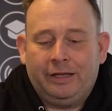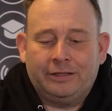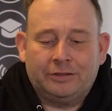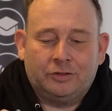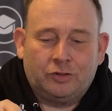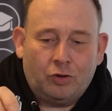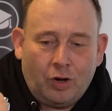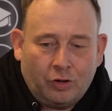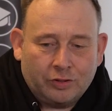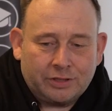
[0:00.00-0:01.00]
and
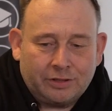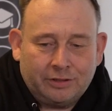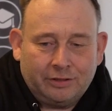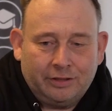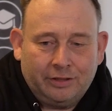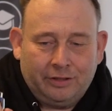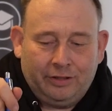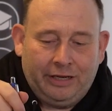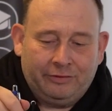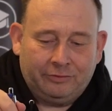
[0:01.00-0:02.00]
go out
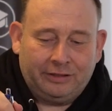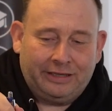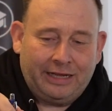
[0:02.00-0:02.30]
and